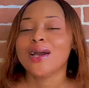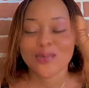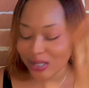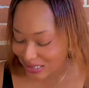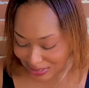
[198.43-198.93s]

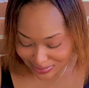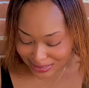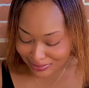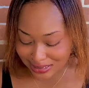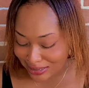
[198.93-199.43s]

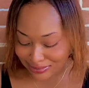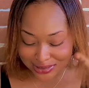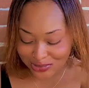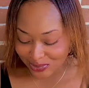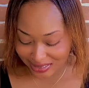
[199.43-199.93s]
Let
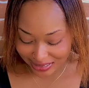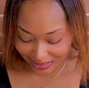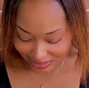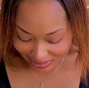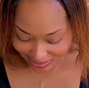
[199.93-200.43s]
me do it
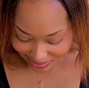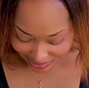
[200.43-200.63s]
again.